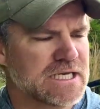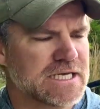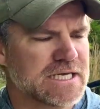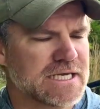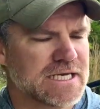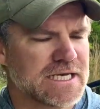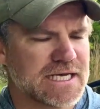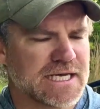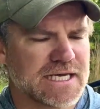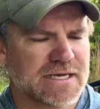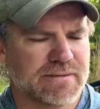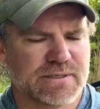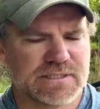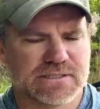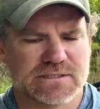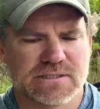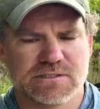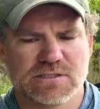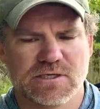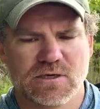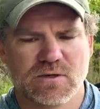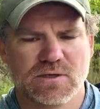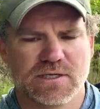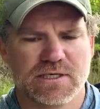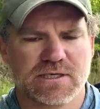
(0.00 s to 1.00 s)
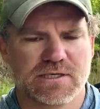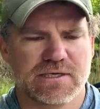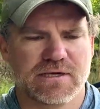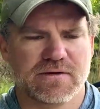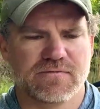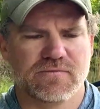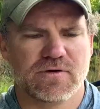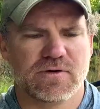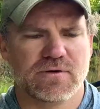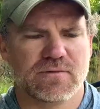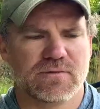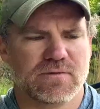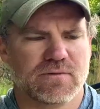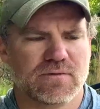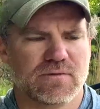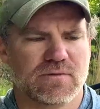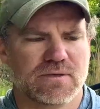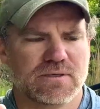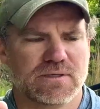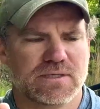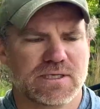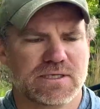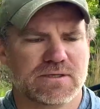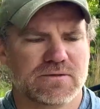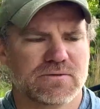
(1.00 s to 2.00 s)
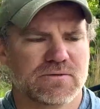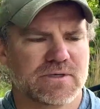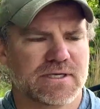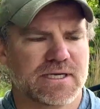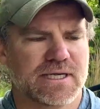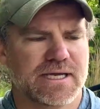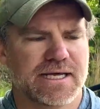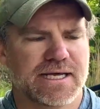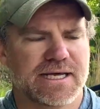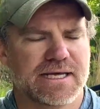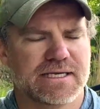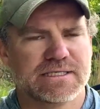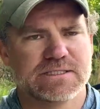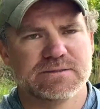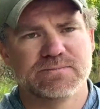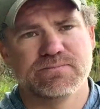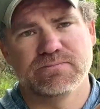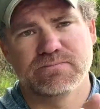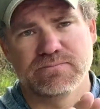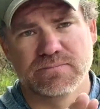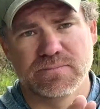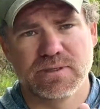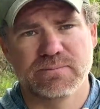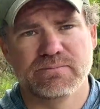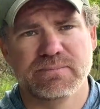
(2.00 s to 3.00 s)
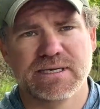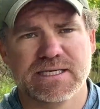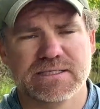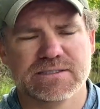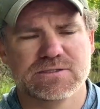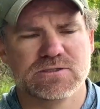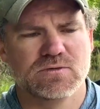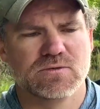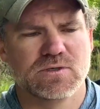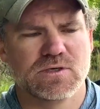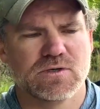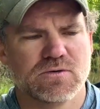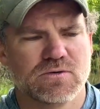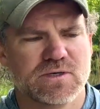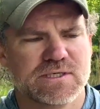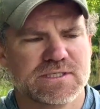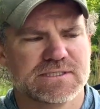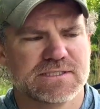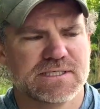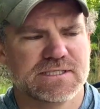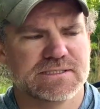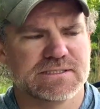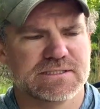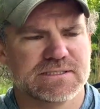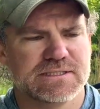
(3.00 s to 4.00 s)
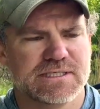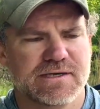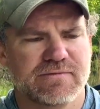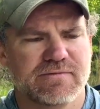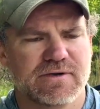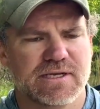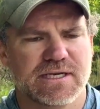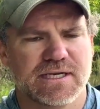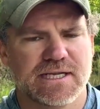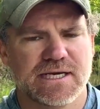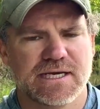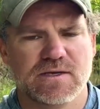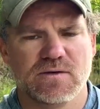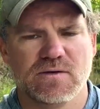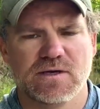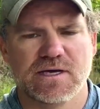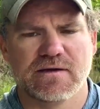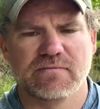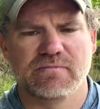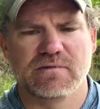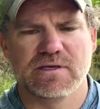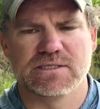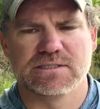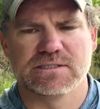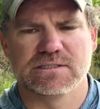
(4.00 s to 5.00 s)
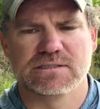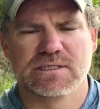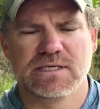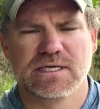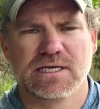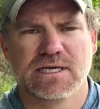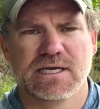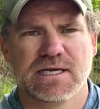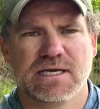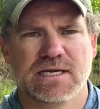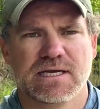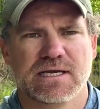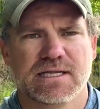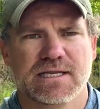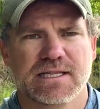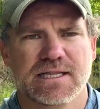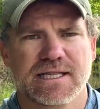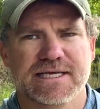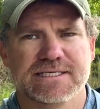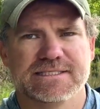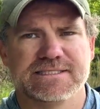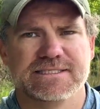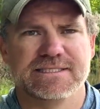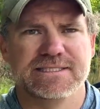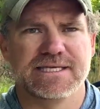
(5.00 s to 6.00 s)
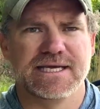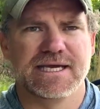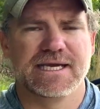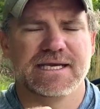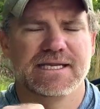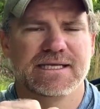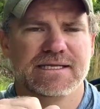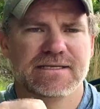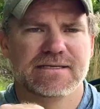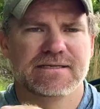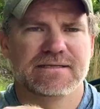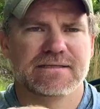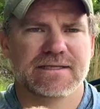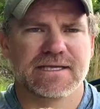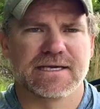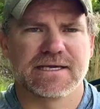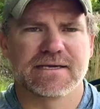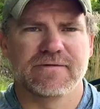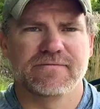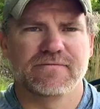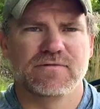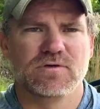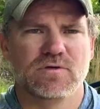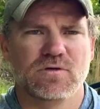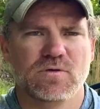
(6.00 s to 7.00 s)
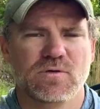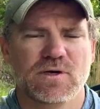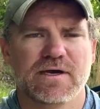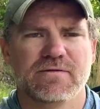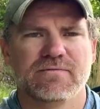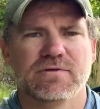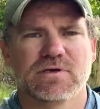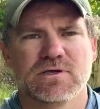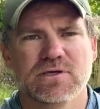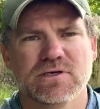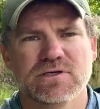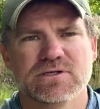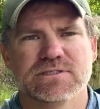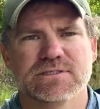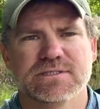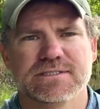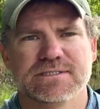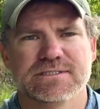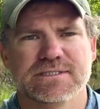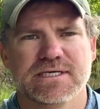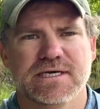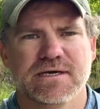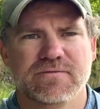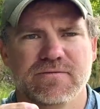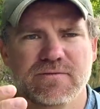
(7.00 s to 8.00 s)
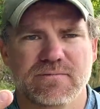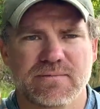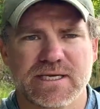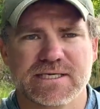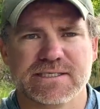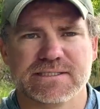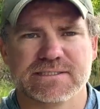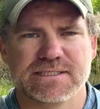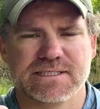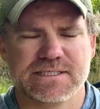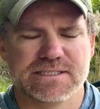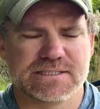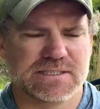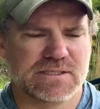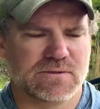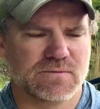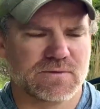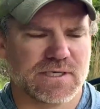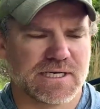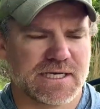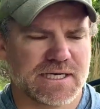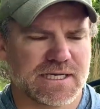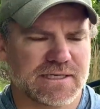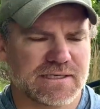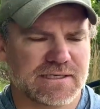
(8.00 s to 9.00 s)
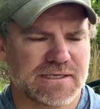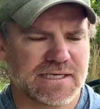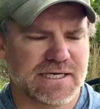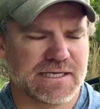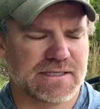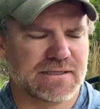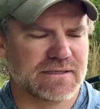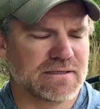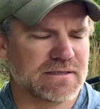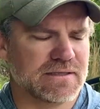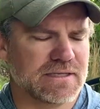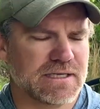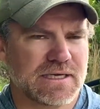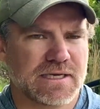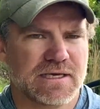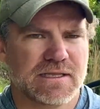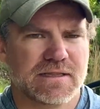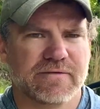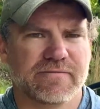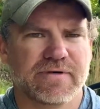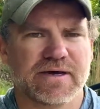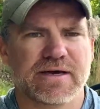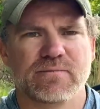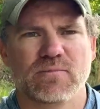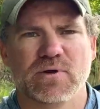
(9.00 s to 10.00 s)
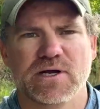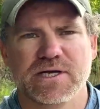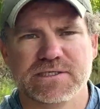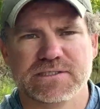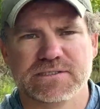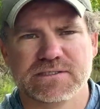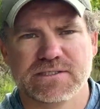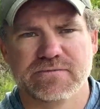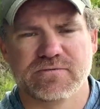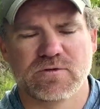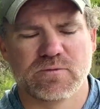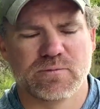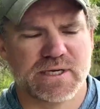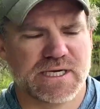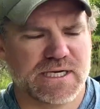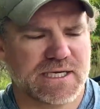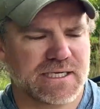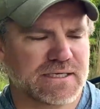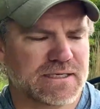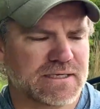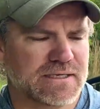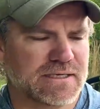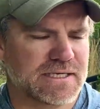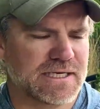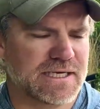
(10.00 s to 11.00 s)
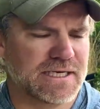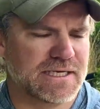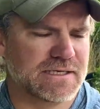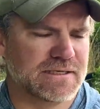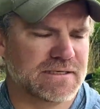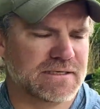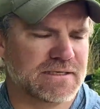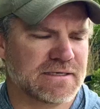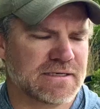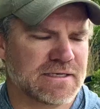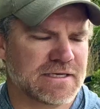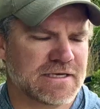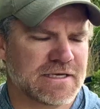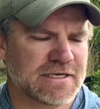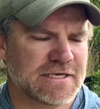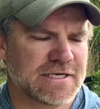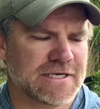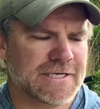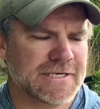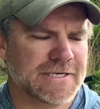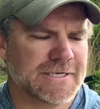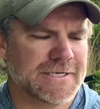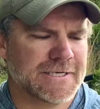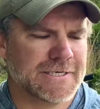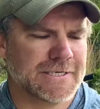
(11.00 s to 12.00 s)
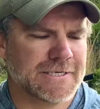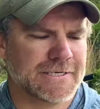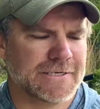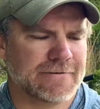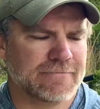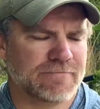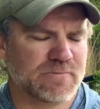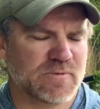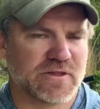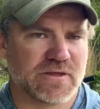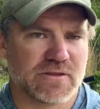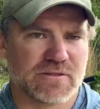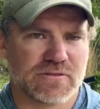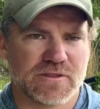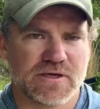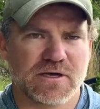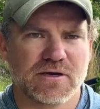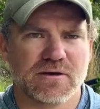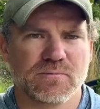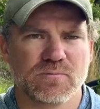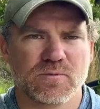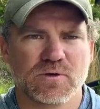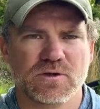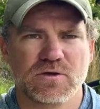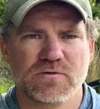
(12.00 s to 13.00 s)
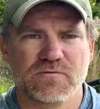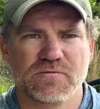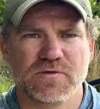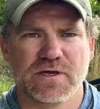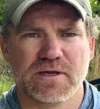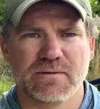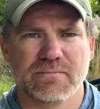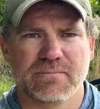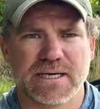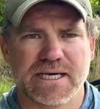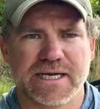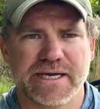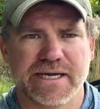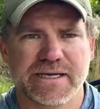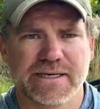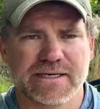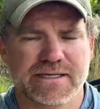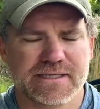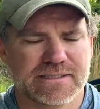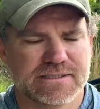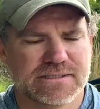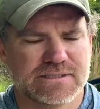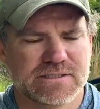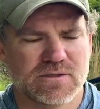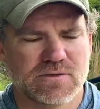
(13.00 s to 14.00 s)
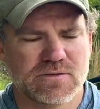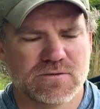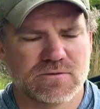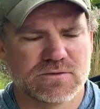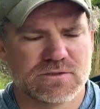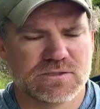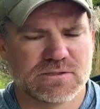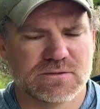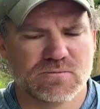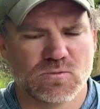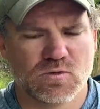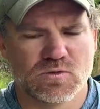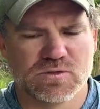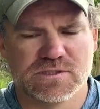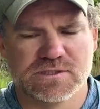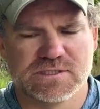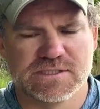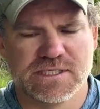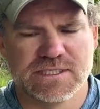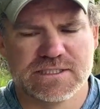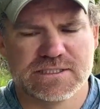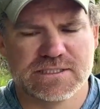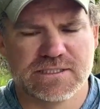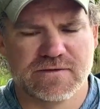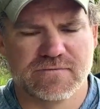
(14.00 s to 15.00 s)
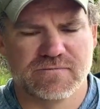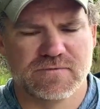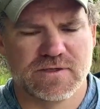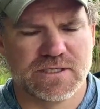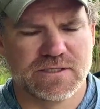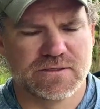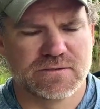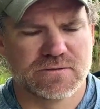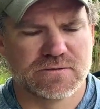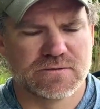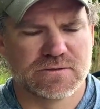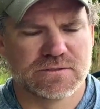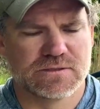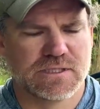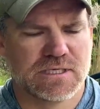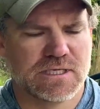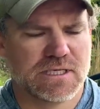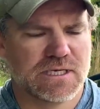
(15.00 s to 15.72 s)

but it's a totally different deal, and it's meant to increase sensitivity. Now you have this less deadened, like if you do have the cushion and stuff, it makes sense that it would kind of deaden the vibration of a bait and deaden the thump when you feel a bite. And so those more sensitive deals,